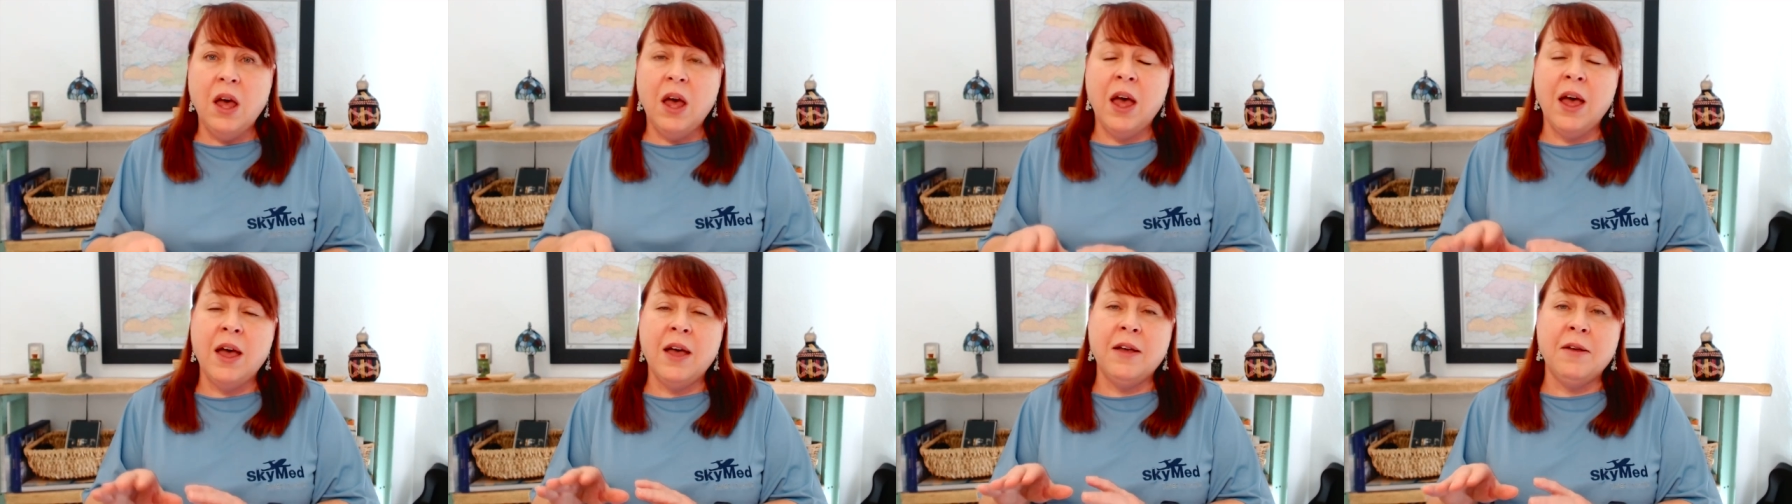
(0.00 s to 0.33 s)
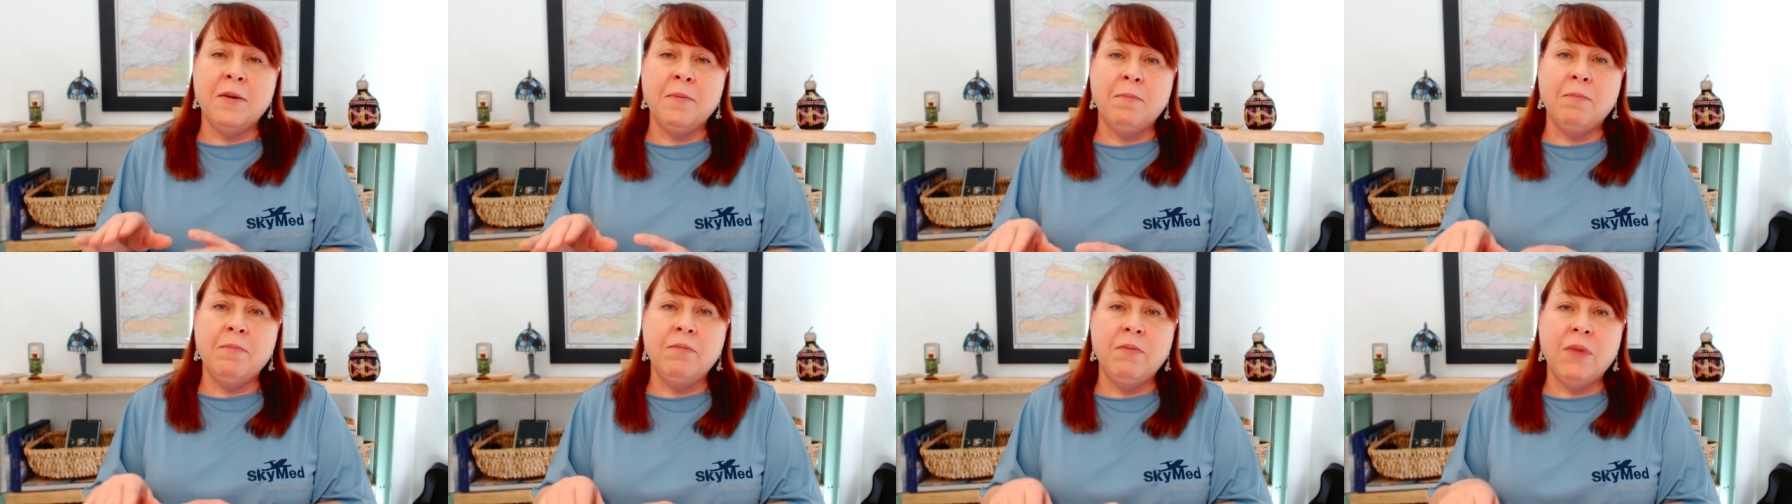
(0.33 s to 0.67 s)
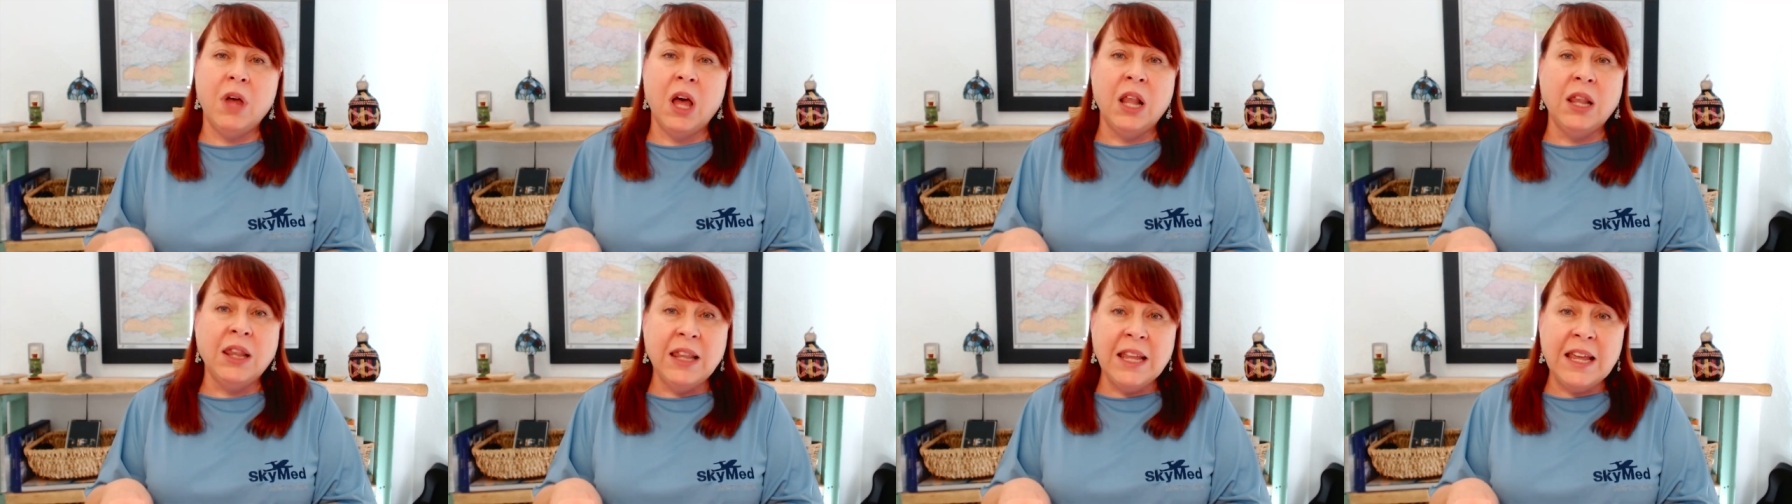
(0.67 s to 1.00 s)

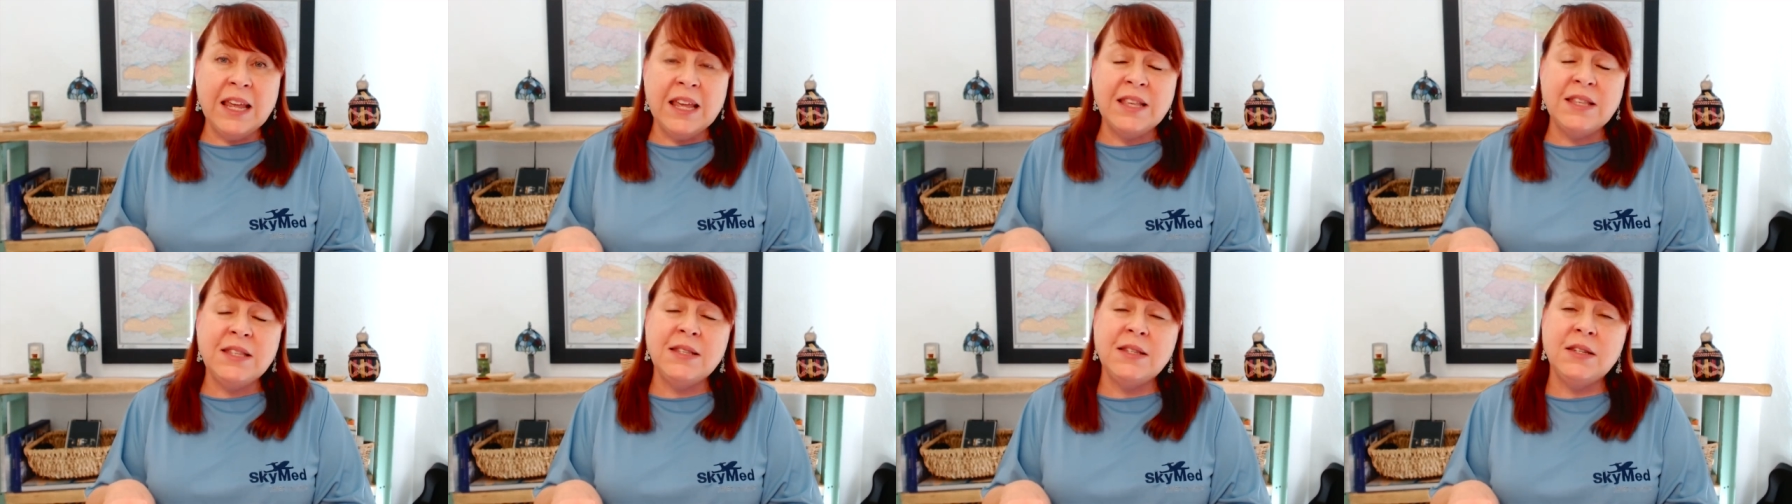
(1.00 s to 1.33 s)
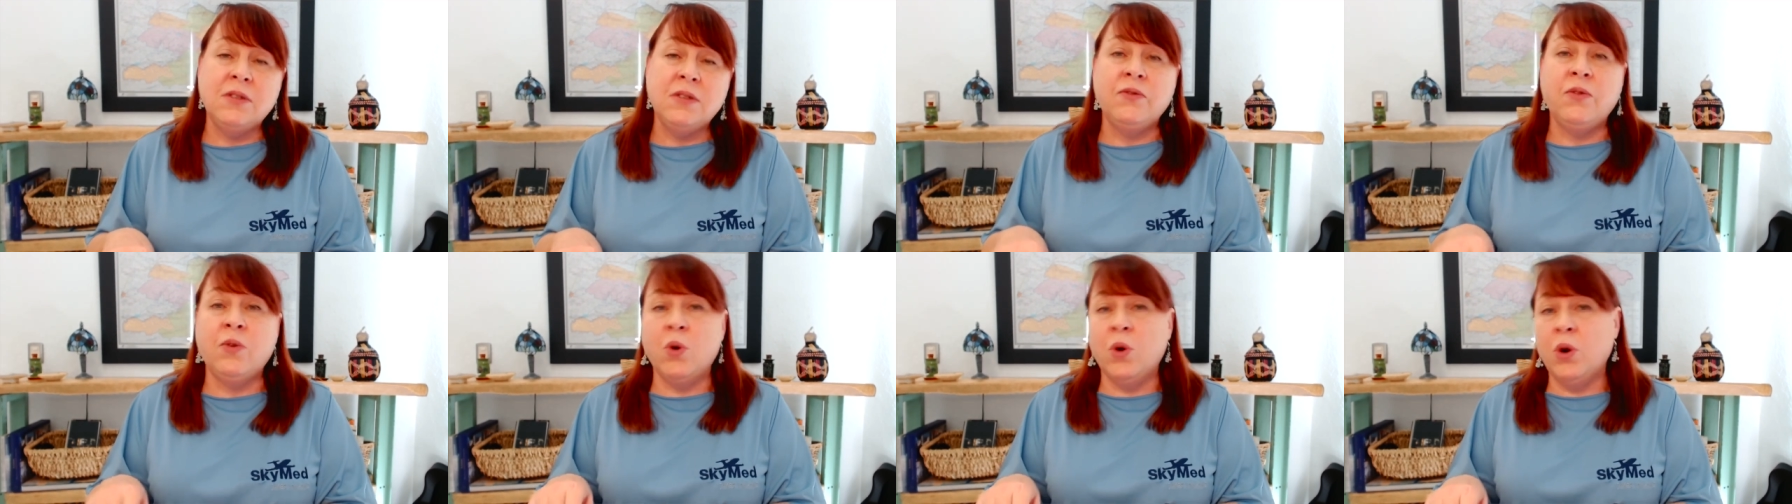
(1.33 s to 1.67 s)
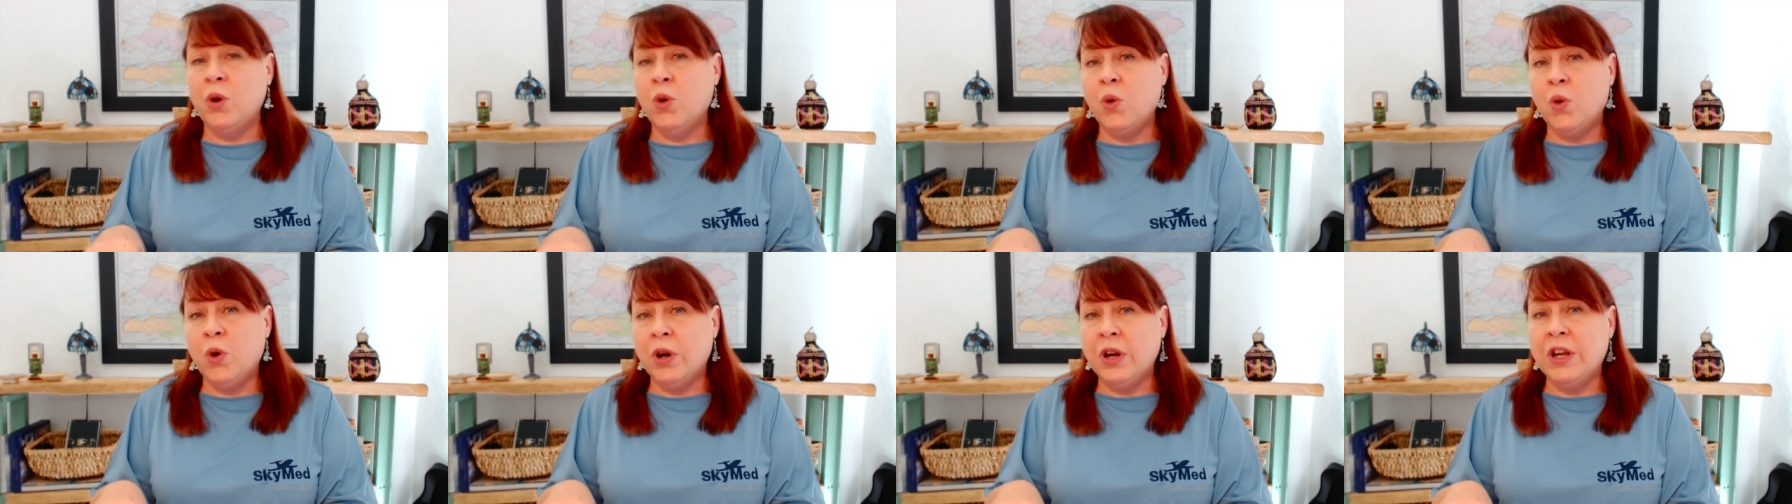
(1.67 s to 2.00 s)
um, a list
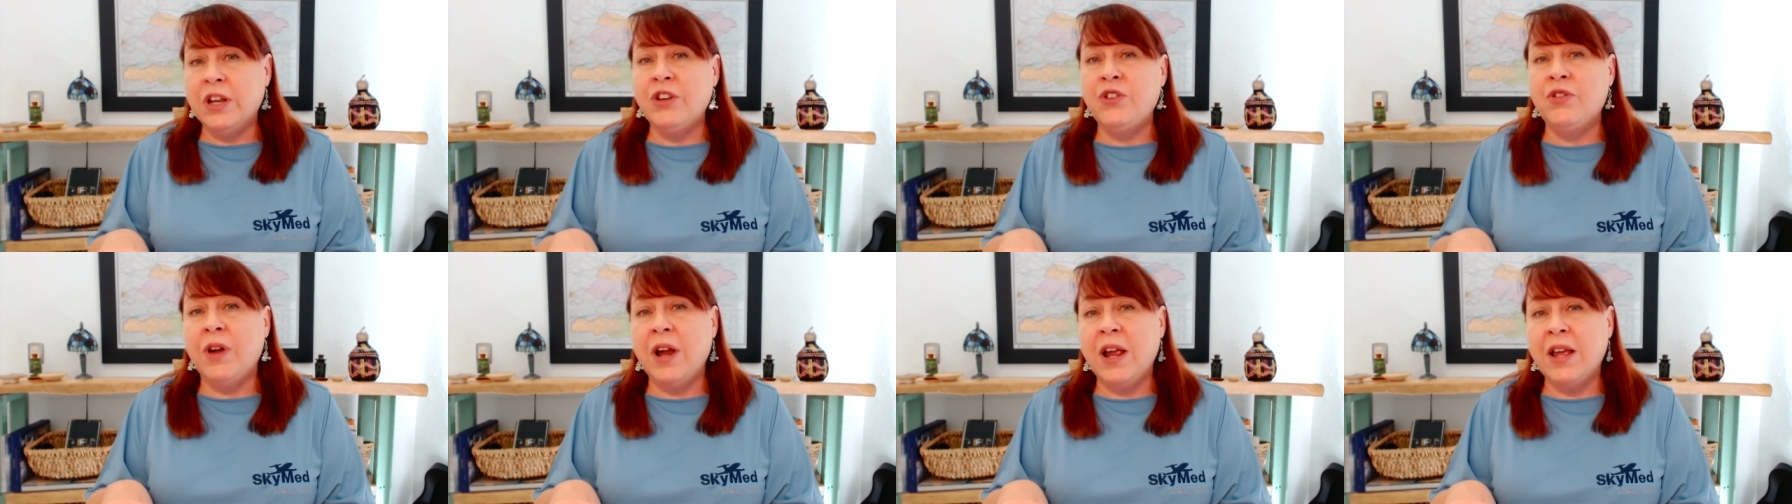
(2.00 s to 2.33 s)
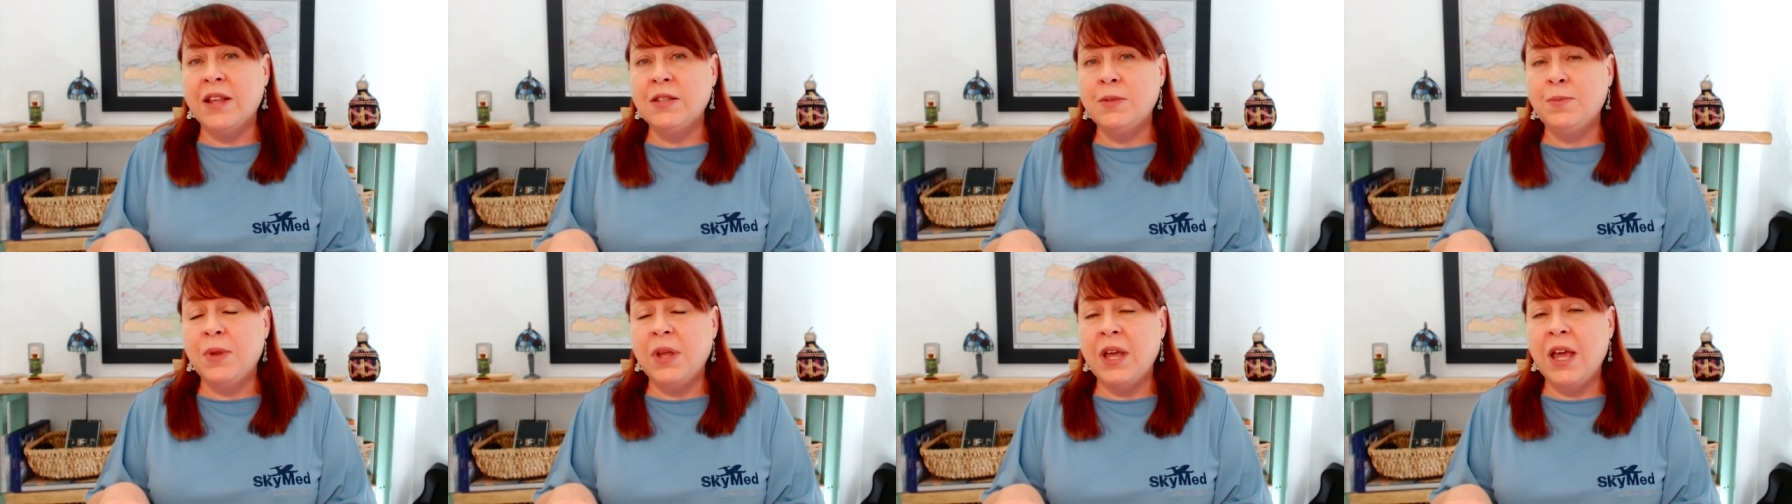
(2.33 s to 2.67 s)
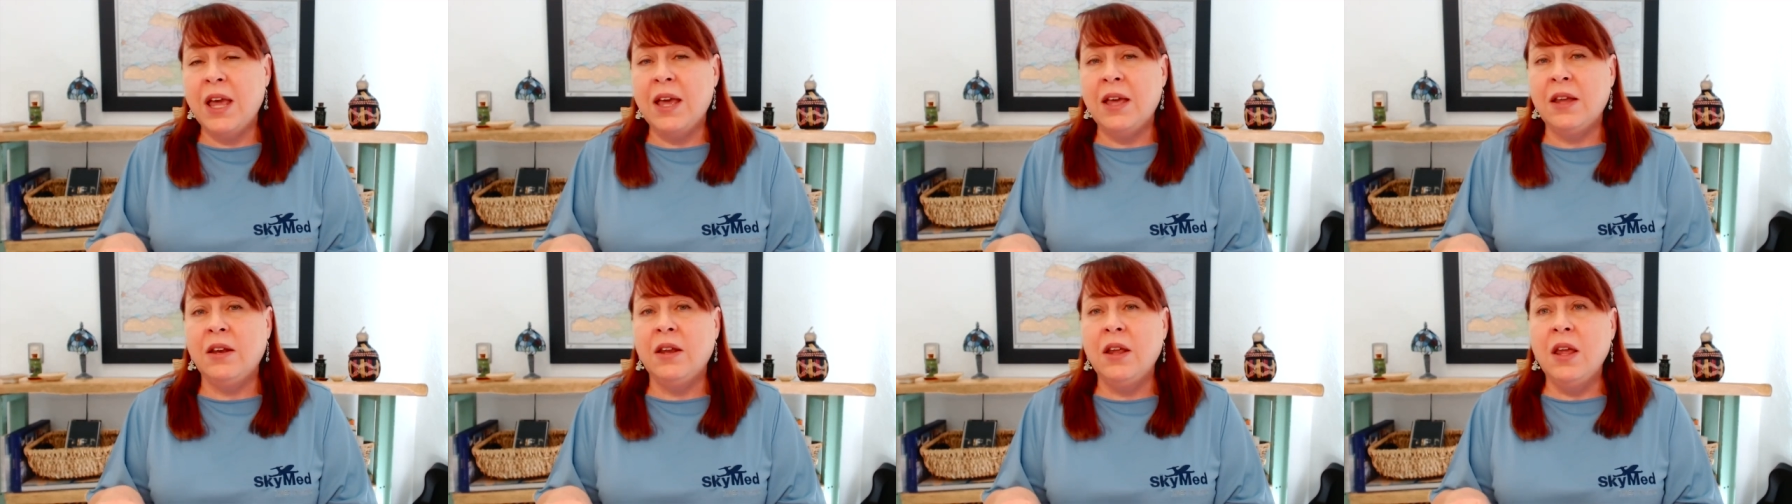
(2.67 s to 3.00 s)
for an organ
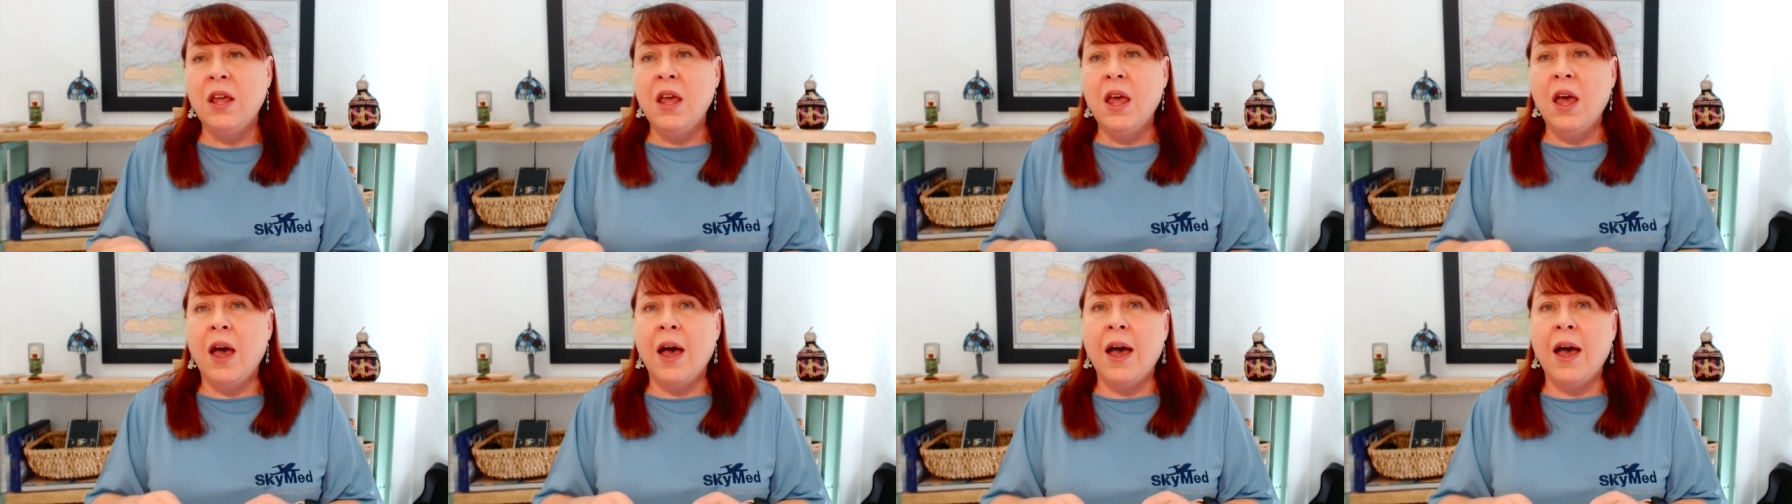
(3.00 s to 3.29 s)
transplant.